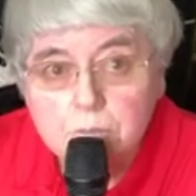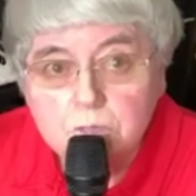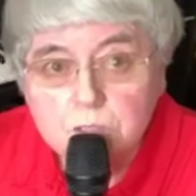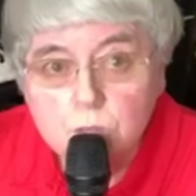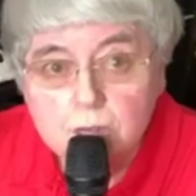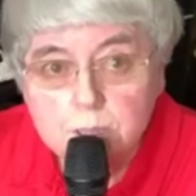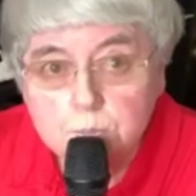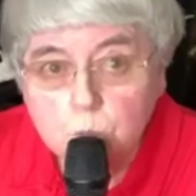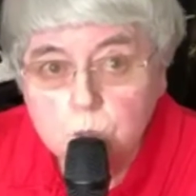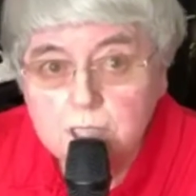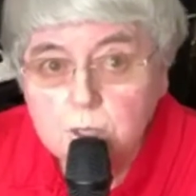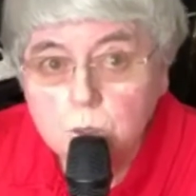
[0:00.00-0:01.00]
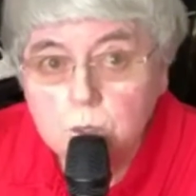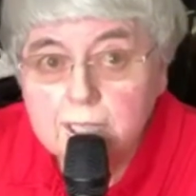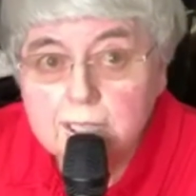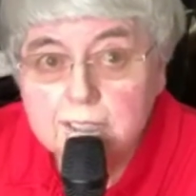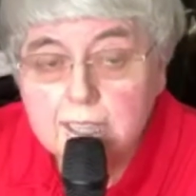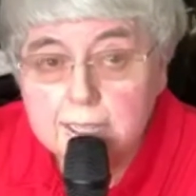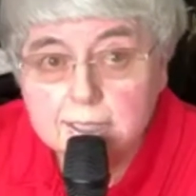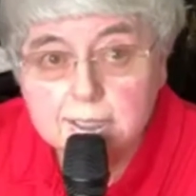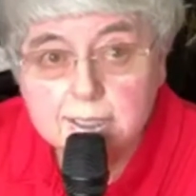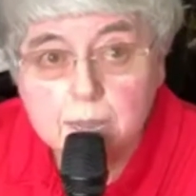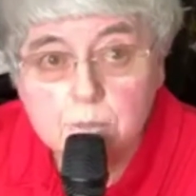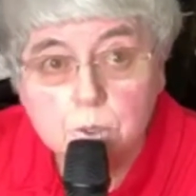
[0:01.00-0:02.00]
Transporting all these test
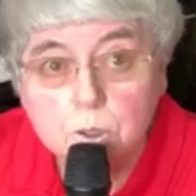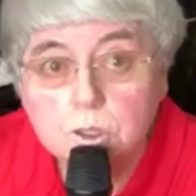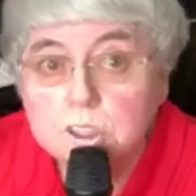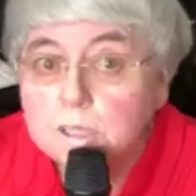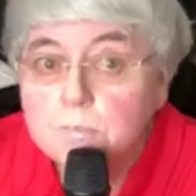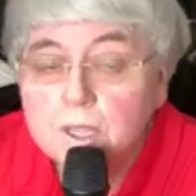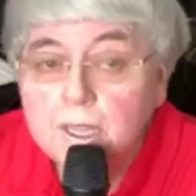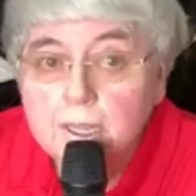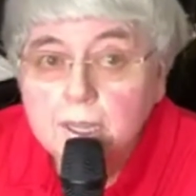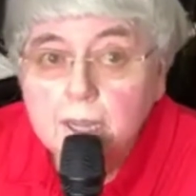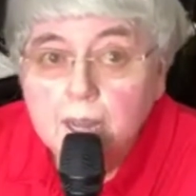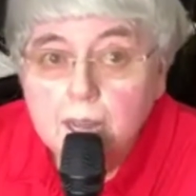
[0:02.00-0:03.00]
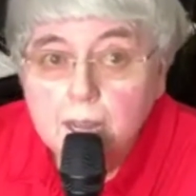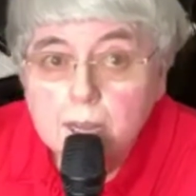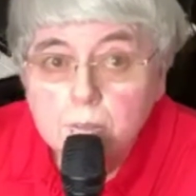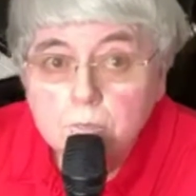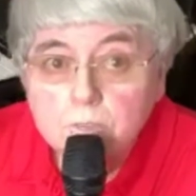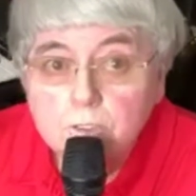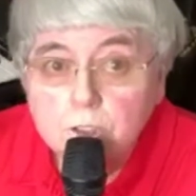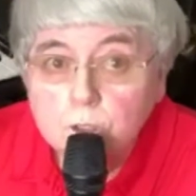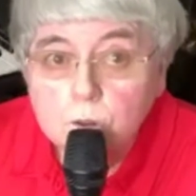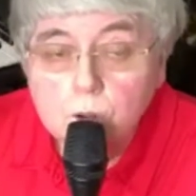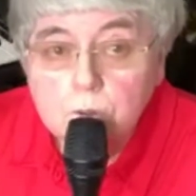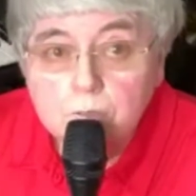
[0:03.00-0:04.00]
samples for
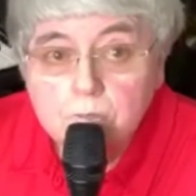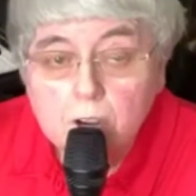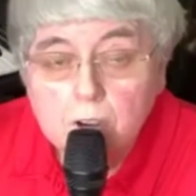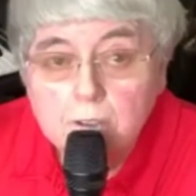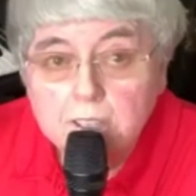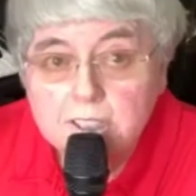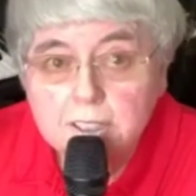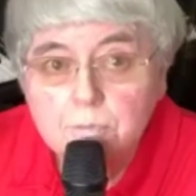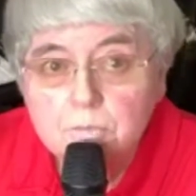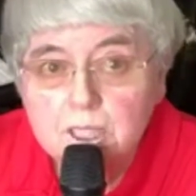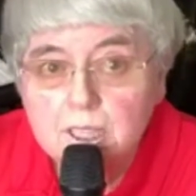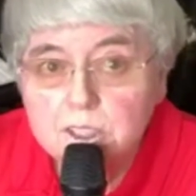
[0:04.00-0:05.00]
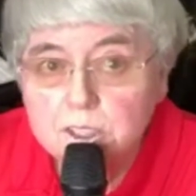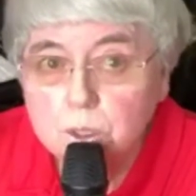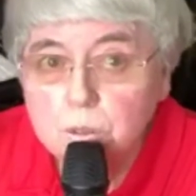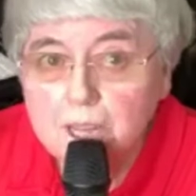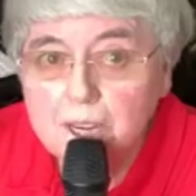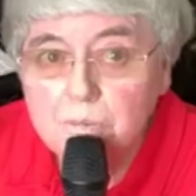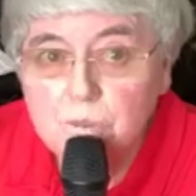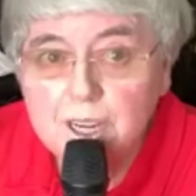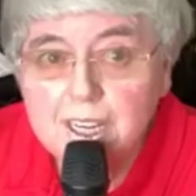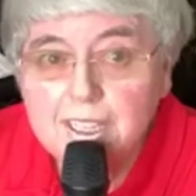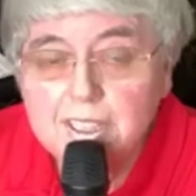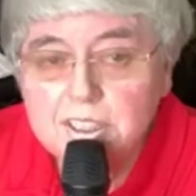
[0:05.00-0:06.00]
coronavirus. So they
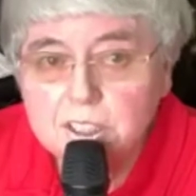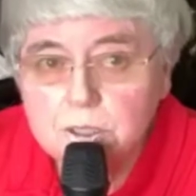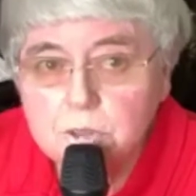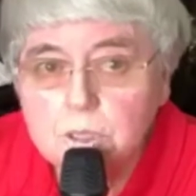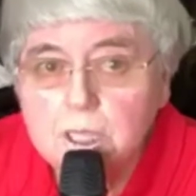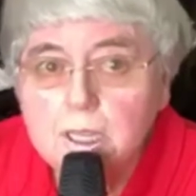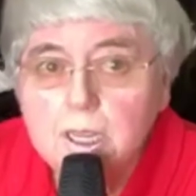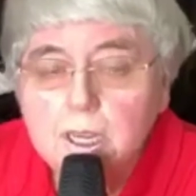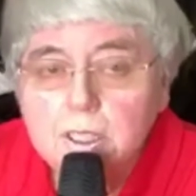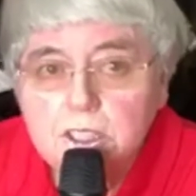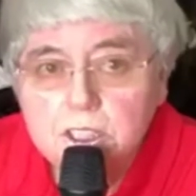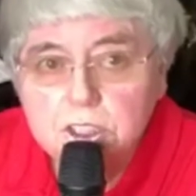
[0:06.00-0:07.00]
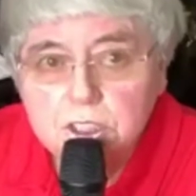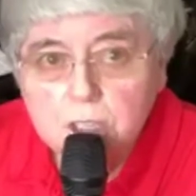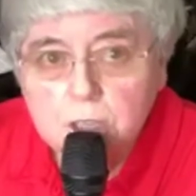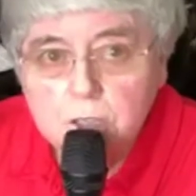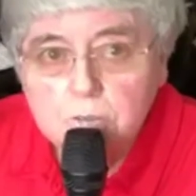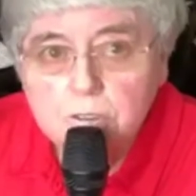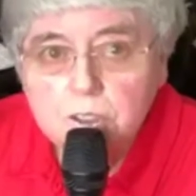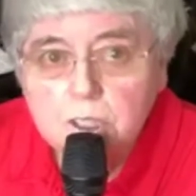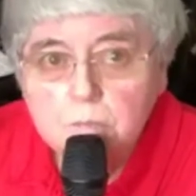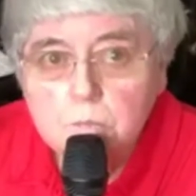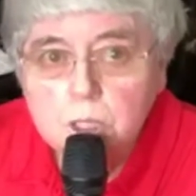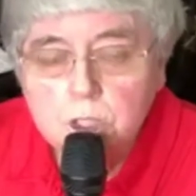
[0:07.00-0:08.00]
really do deserve
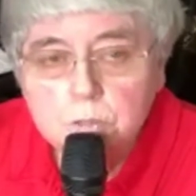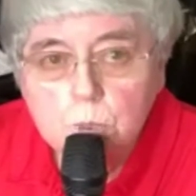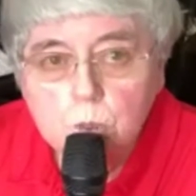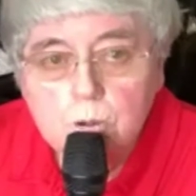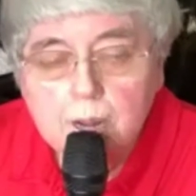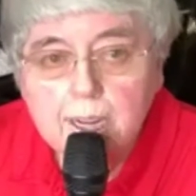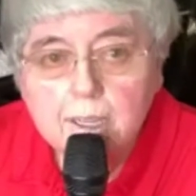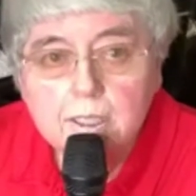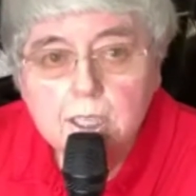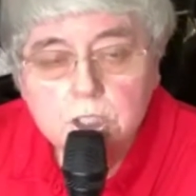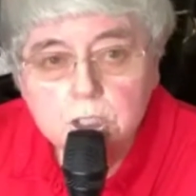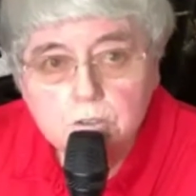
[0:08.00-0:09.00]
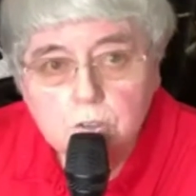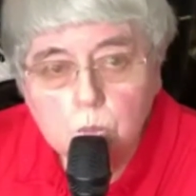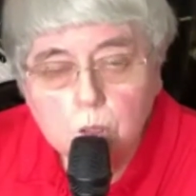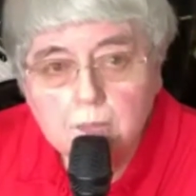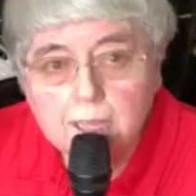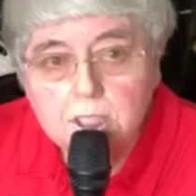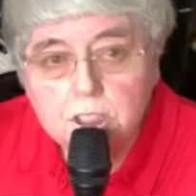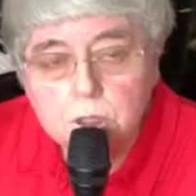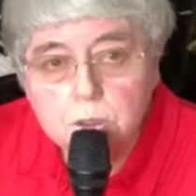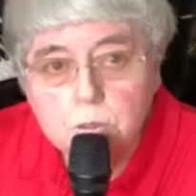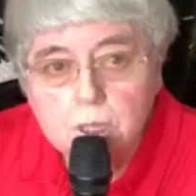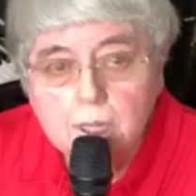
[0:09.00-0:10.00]
much more recognition for what they do.
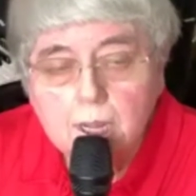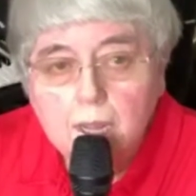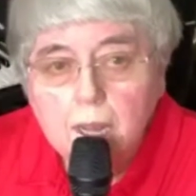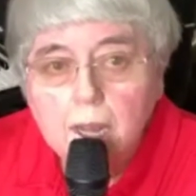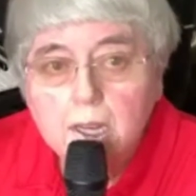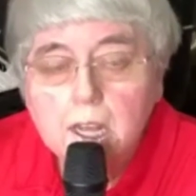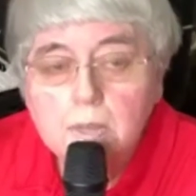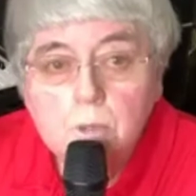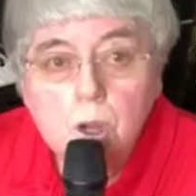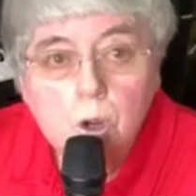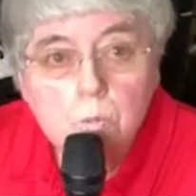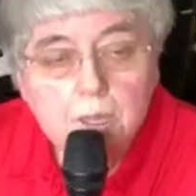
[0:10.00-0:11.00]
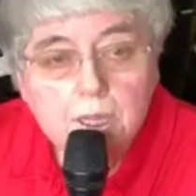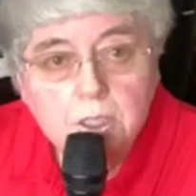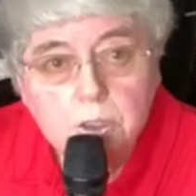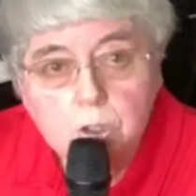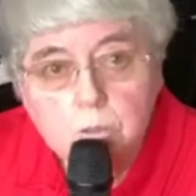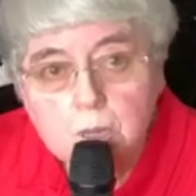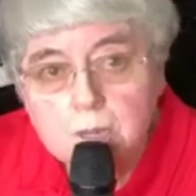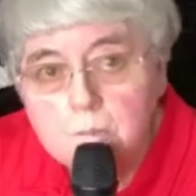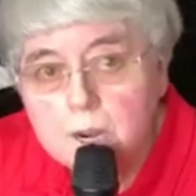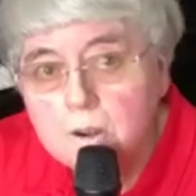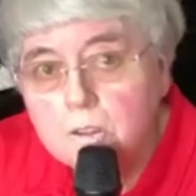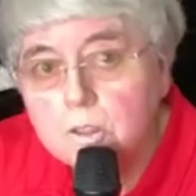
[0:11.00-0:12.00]
And I'm hoping through my
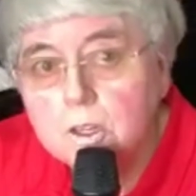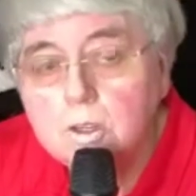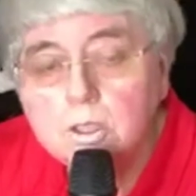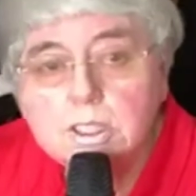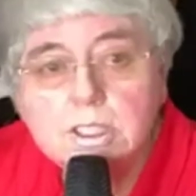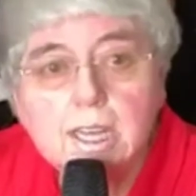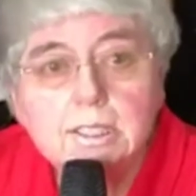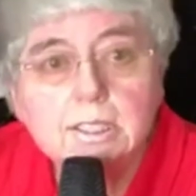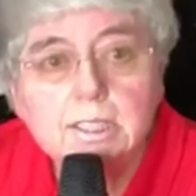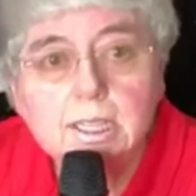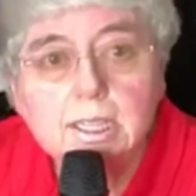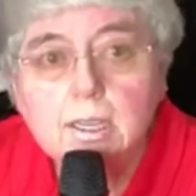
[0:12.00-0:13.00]
marathon on Saturday